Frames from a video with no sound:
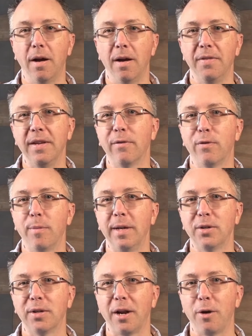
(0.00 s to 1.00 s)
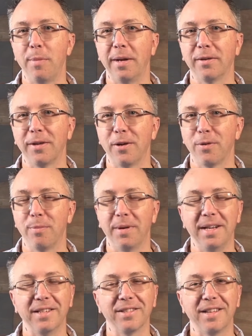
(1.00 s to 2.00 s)
information on our Mental Health
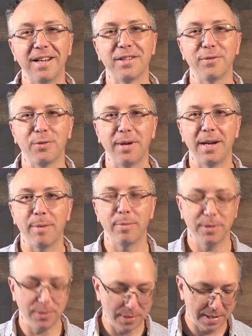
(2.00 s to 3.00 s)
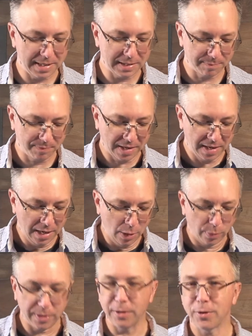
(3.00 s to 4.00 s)
Mondays. Lots of great opportunities.
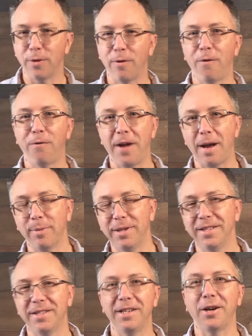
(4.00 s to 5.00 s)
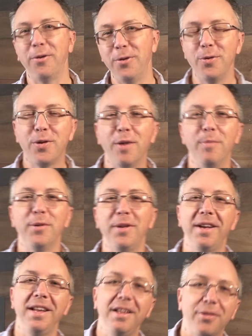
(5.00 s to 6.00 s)
We're going to serve our families in our new
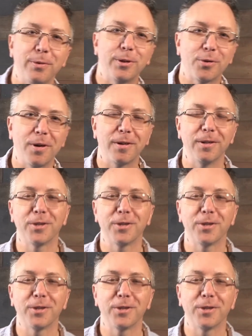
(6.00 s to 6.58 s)
community through Trunk or